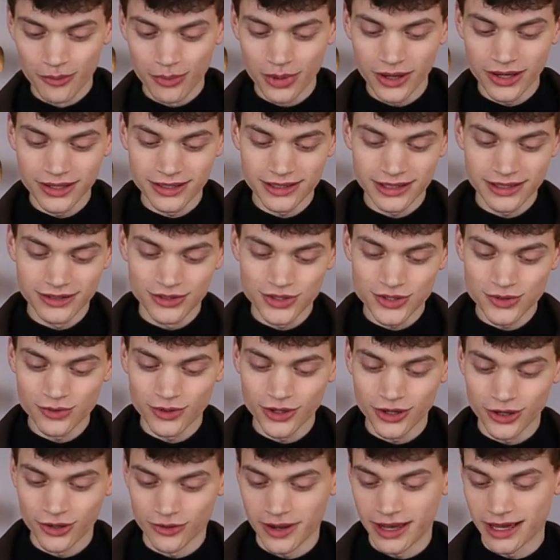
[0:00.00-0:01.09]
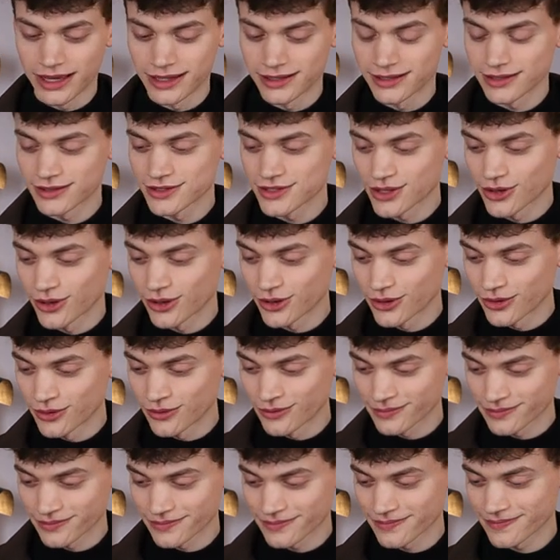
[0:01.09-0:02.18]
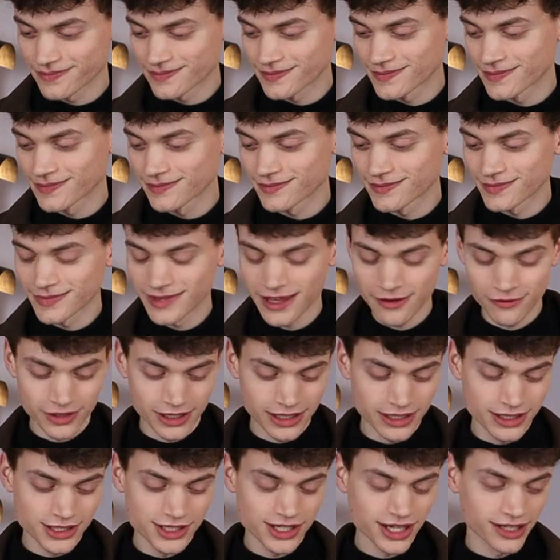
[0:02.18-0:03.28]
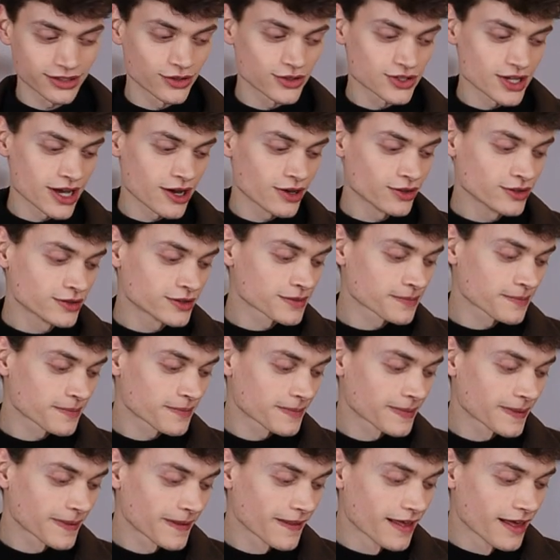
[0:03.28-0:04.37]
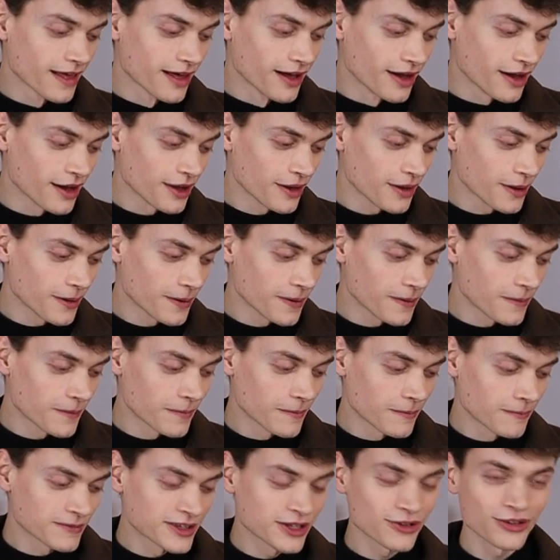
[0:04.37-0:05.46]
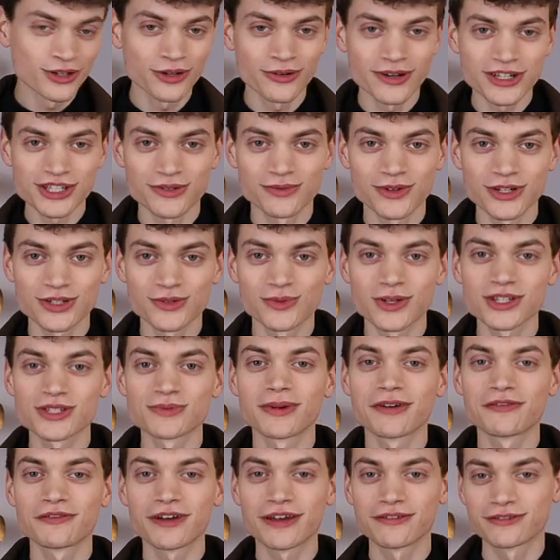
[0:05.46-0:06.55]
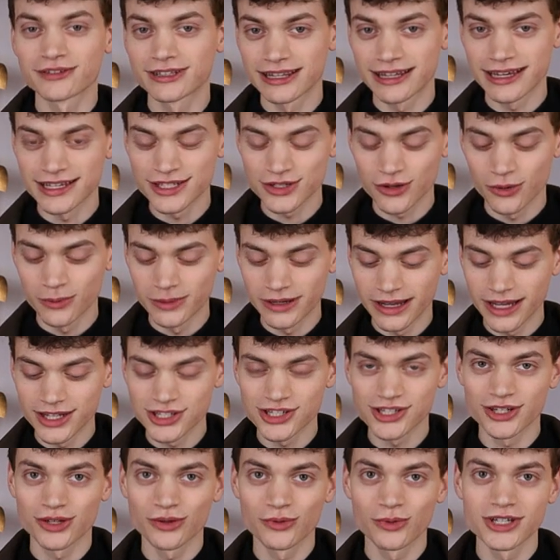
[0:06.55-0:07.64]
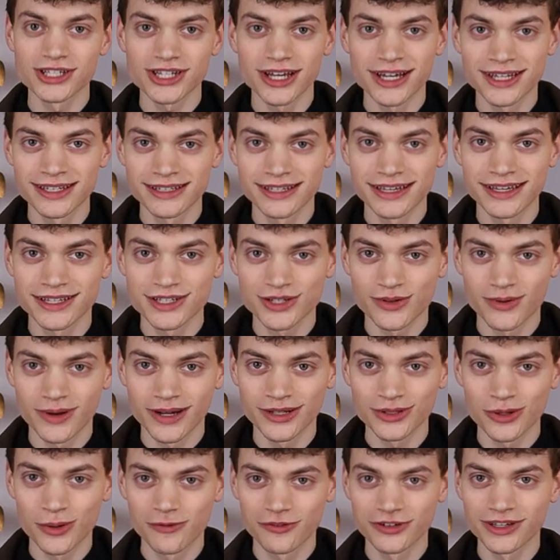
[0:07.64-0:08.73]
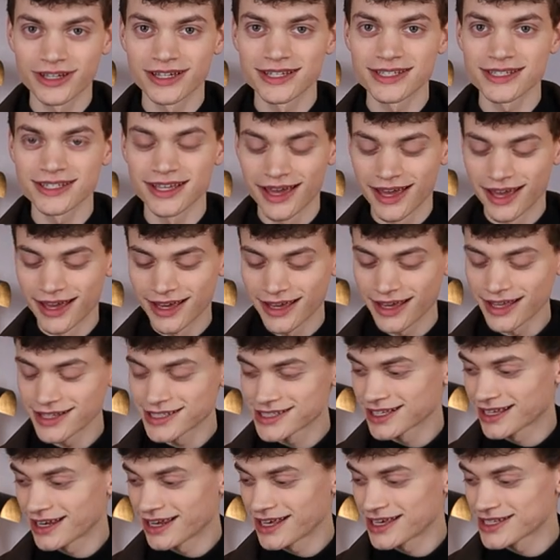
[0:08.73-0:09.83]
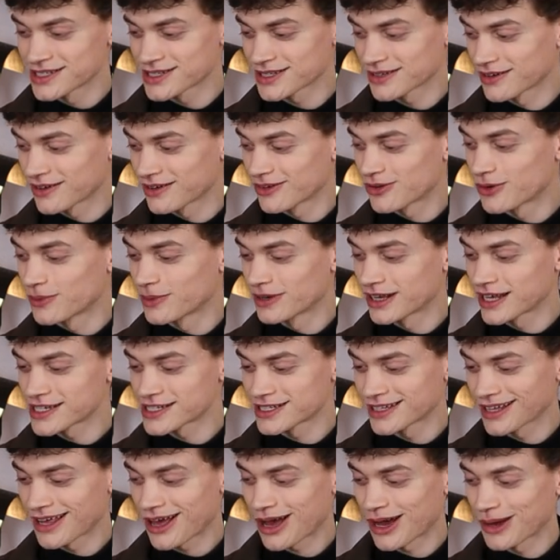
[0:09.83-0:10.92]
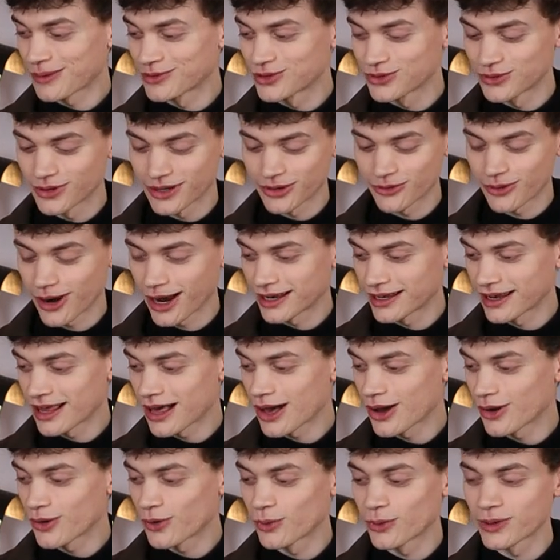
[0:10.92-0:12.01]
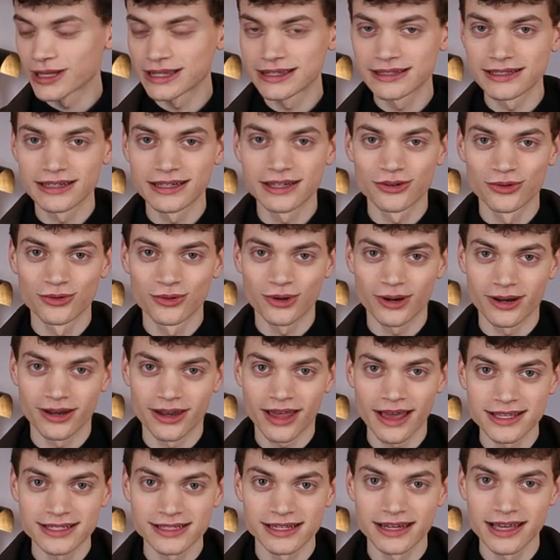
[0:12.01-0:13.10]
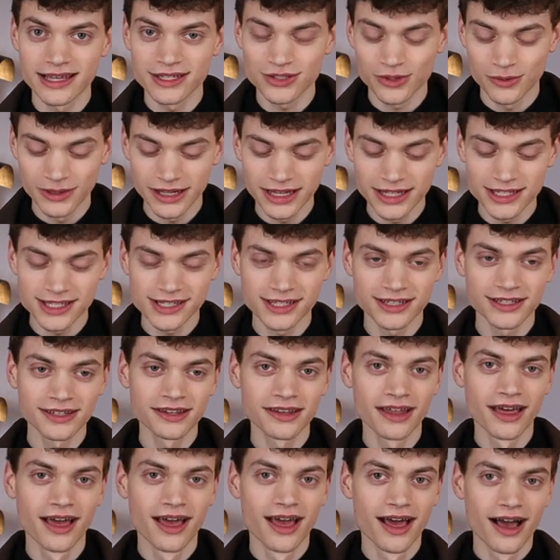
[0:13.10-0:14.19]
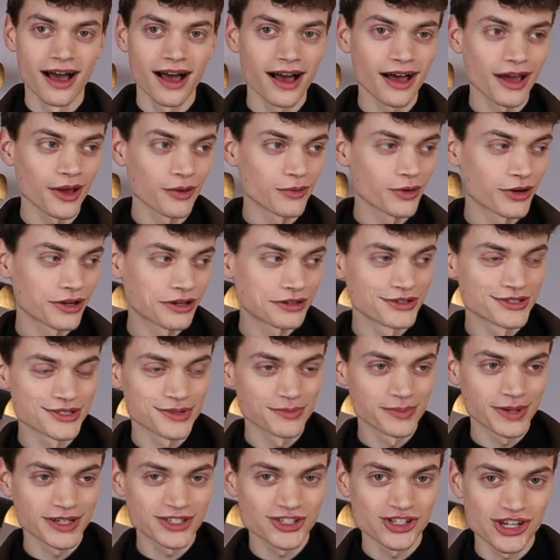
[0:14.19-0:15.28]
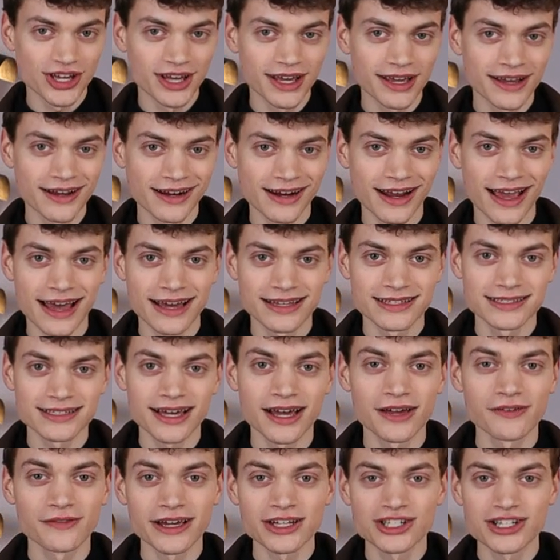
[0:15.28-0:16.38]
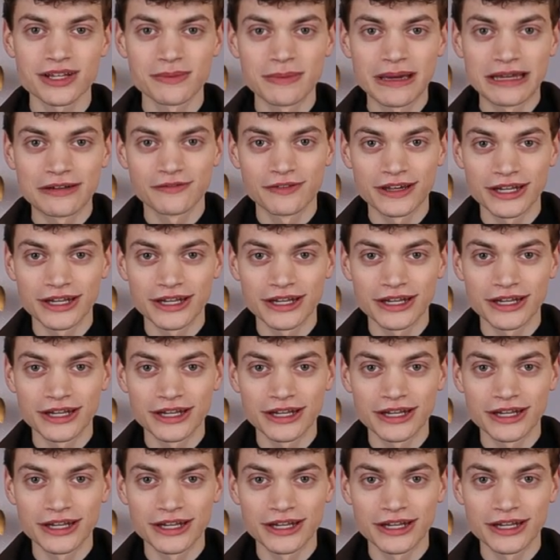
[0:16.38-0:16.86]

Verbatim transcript: but it does work great. So definitely check those out. Um, the other question was what's my favorite glaze combination, which I think is quite obvious. It's the glaze combination that I'm doing right now with the Northern Lights glaze combination. I will include some pictures here and I've actually made a